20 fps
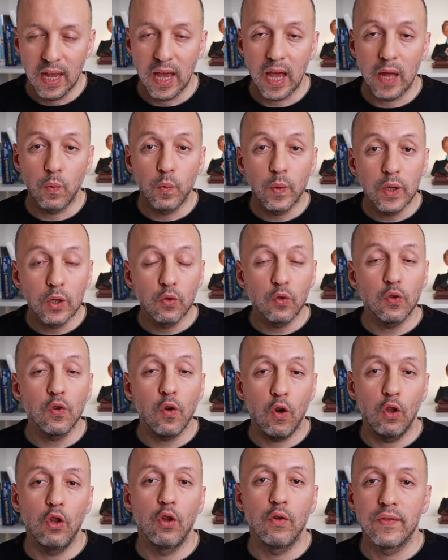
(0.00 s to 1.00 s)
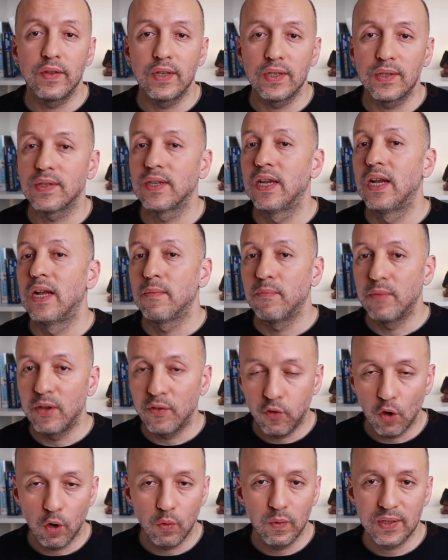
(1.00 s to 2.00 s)
And we do all of this
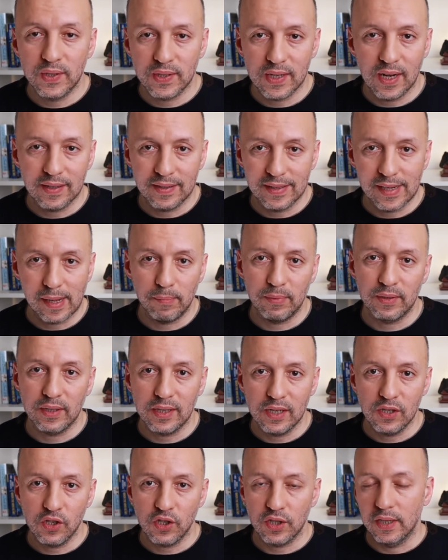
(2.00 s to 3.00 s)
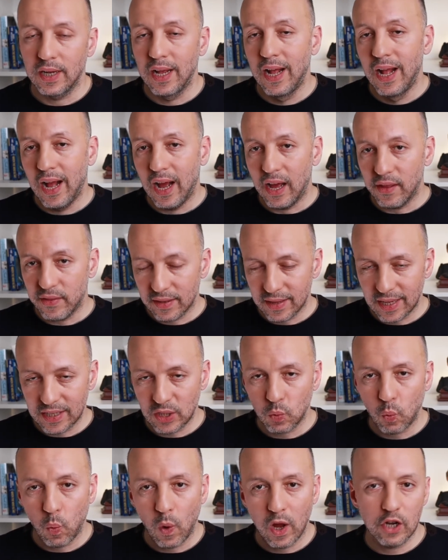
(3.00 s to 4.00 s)
before we start the application. I think
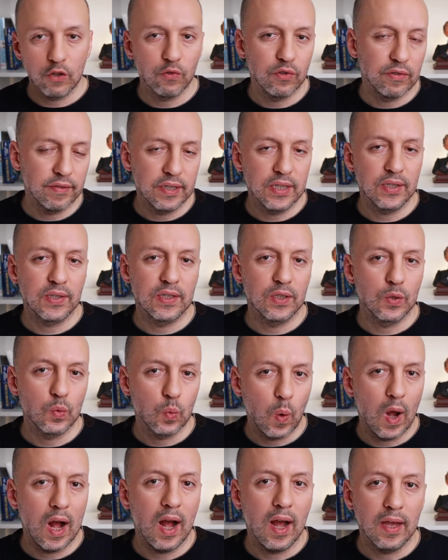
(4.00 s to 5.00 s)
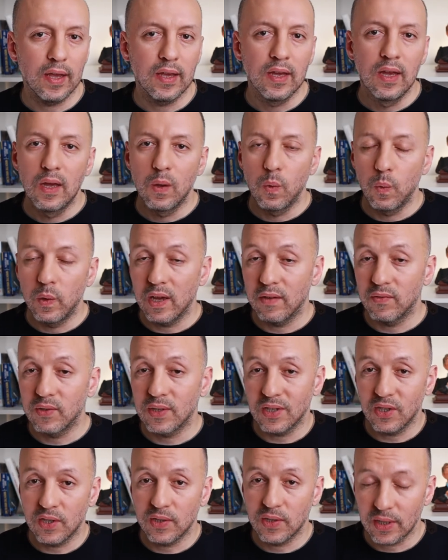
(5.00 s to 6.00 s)
that's one of the reasons why we have
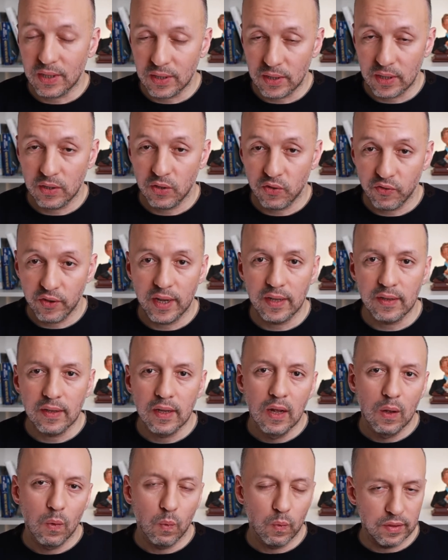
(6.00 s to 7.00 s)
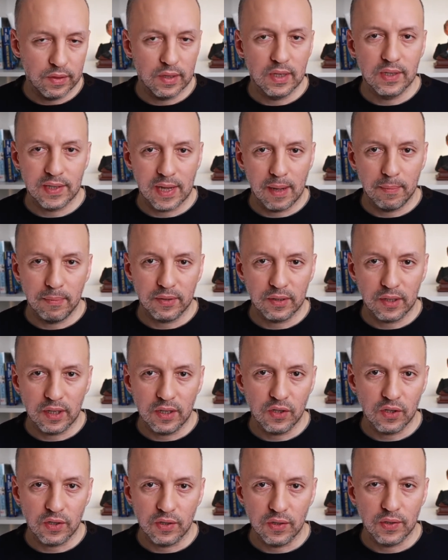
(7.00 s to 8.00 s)
such a success rate with these
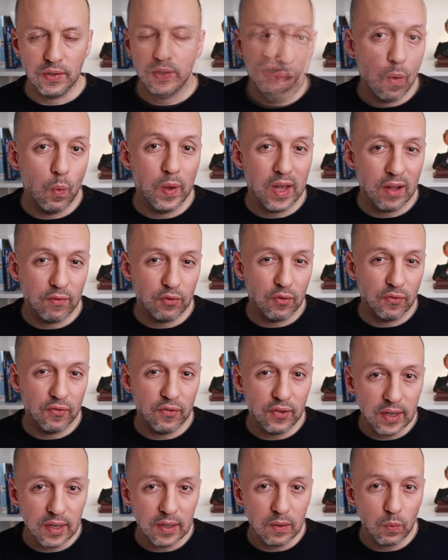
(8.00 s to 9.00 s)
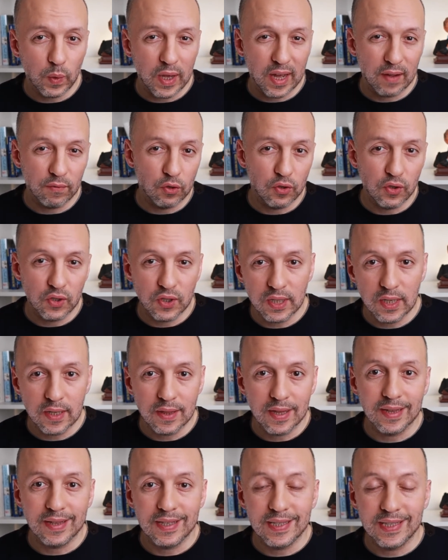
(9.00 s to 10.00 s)
applications. We have to see
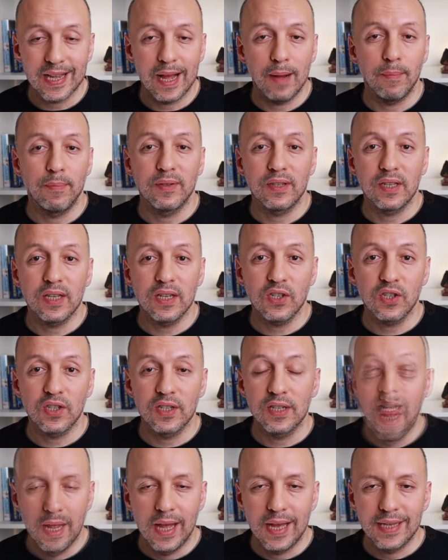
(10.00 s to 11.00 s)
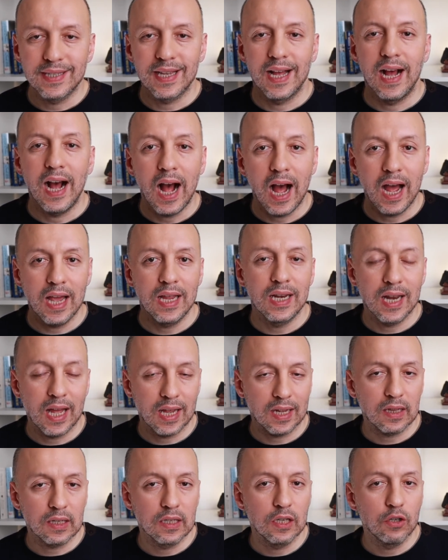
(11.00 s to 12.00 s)
that this application has a high
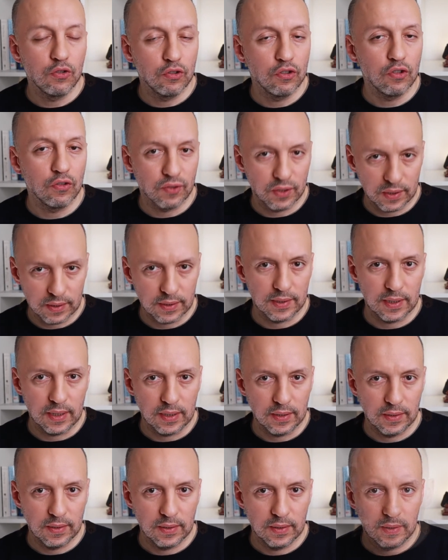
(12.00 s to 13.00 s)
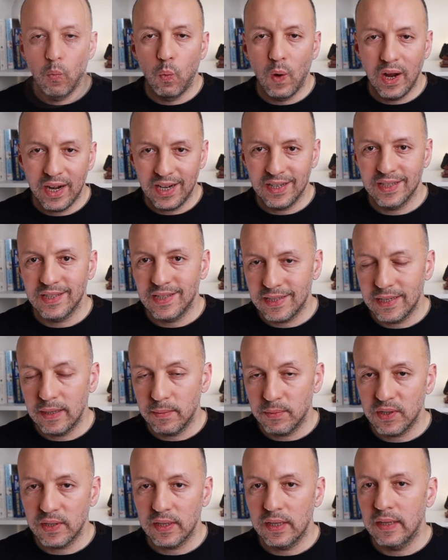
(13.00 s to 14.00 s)
likelihood of success. What are the
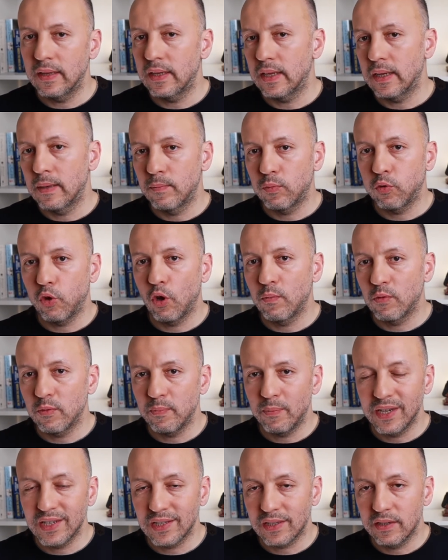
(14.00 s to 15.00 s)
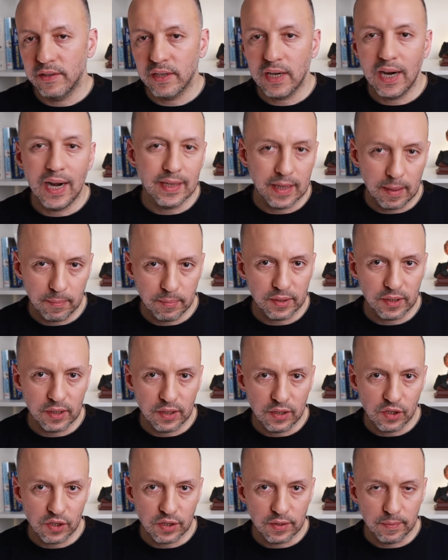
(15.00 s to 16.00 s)
steps in the employment-based green card
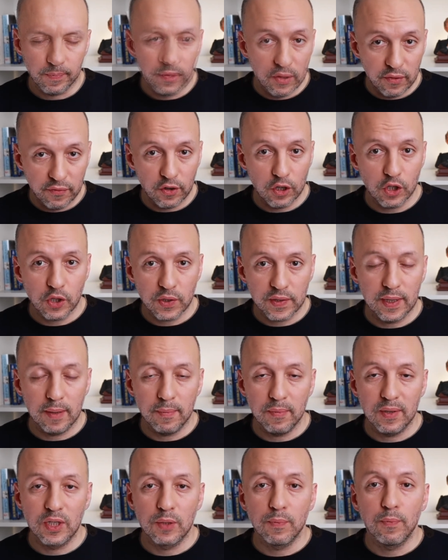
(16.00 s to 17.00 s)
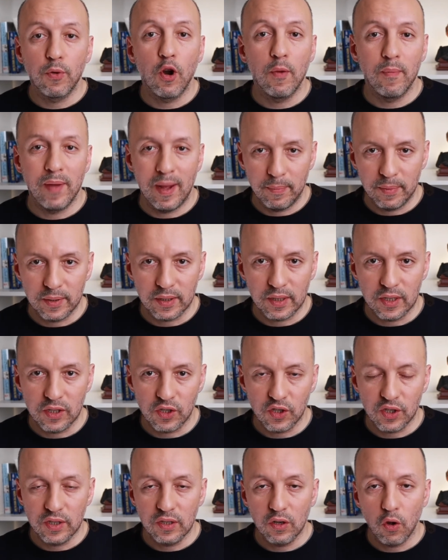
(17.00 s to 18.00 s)
application? The first step is PERM
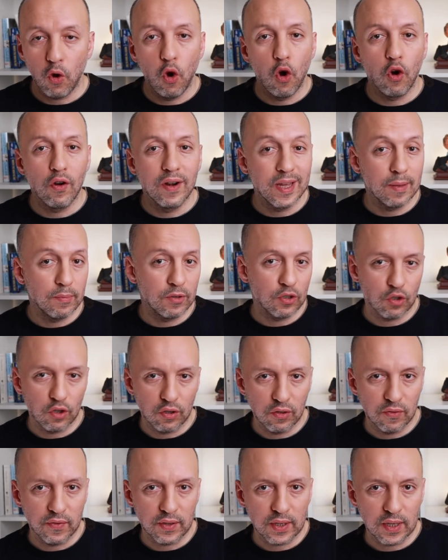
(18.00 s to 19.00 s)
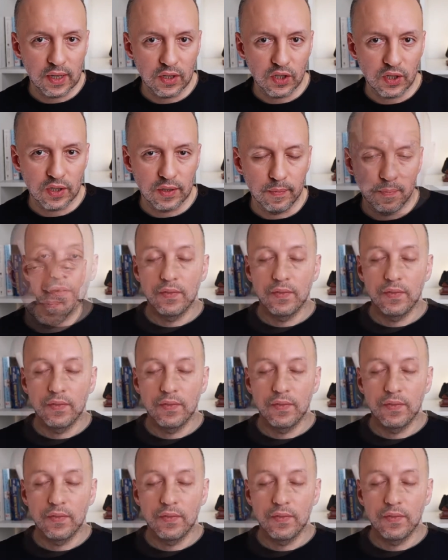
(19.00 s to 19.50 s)
application or labor certification.